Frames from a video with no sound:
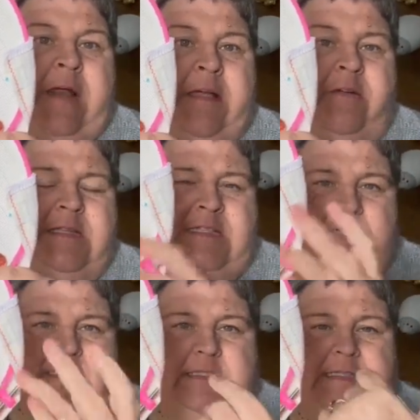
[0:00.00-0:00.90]
I go to
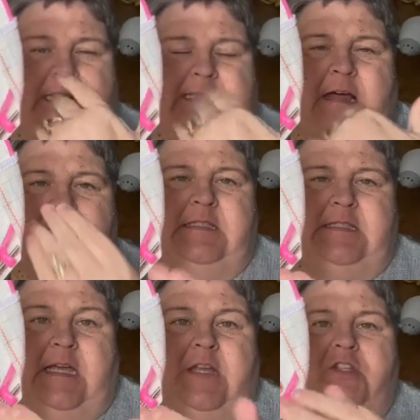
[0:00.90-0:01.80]
sit down and
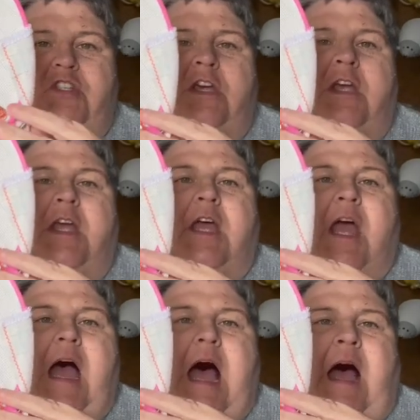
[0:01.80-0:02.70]
stitch,
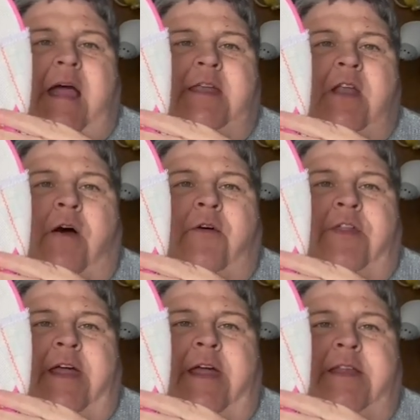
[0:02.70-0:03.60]
I know
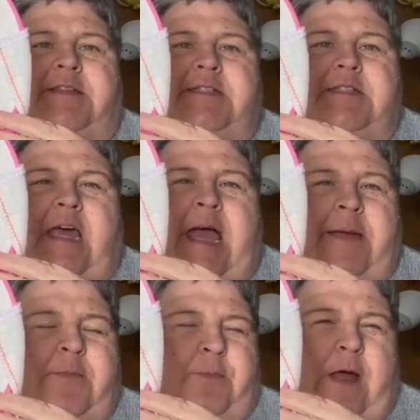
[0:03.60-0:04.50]
that
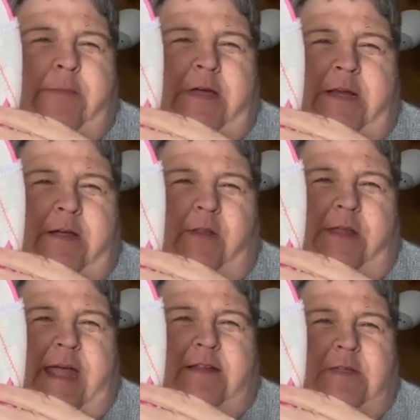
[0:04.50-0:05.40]
I'm probably going to
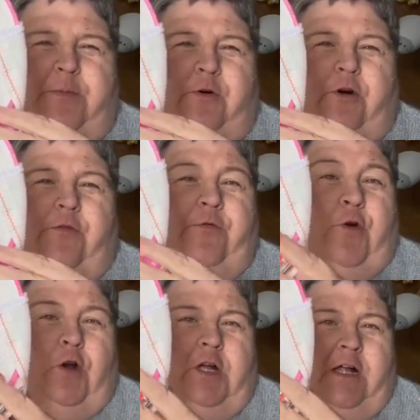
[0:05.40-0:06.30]
only have to pull
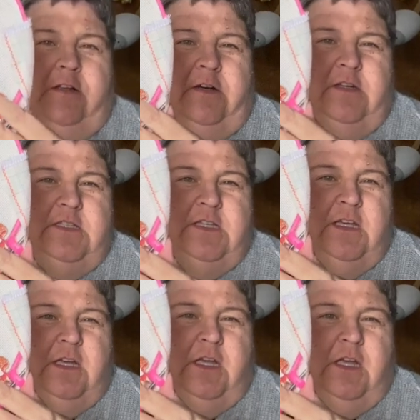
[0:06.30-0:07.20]
4 colors
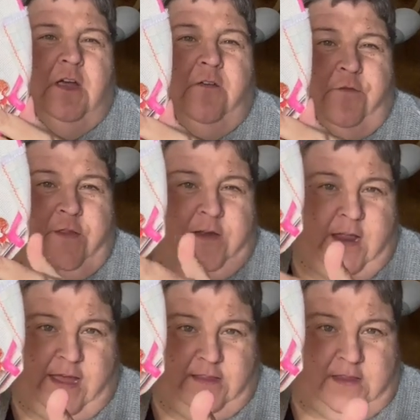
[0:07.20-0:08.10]
for the
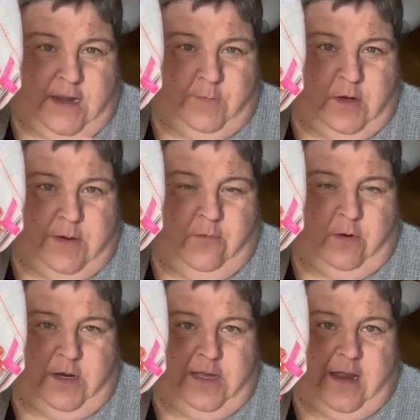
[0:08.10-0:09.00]
night that I'm going to be
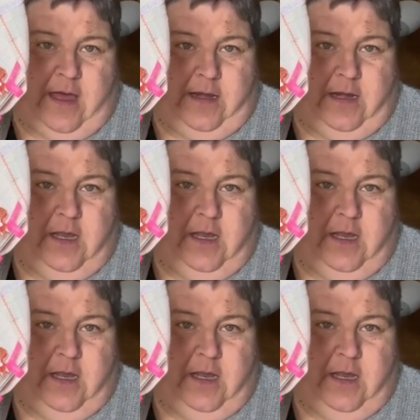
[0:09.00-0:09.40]
working on.